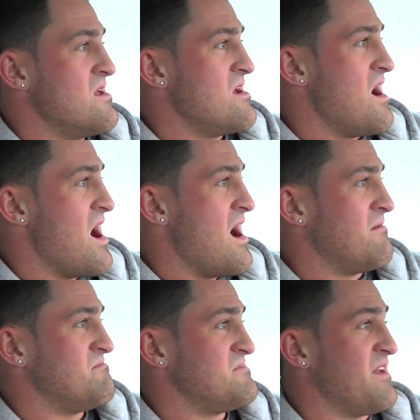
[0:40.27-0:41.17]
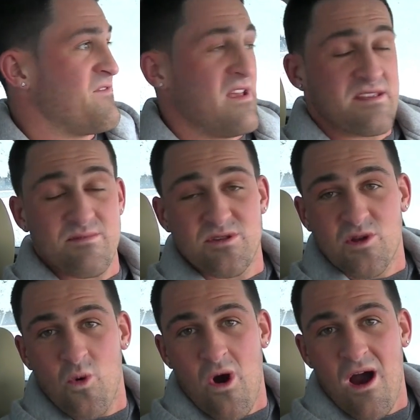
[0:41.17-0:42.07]
uh, definitely hit some
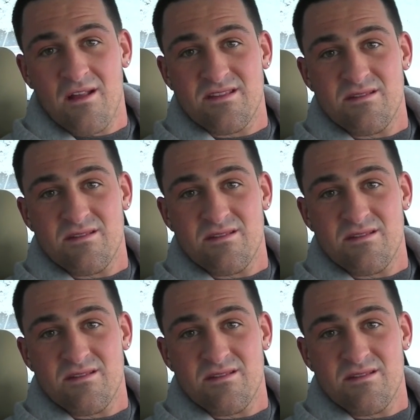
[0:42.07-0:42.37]
squats,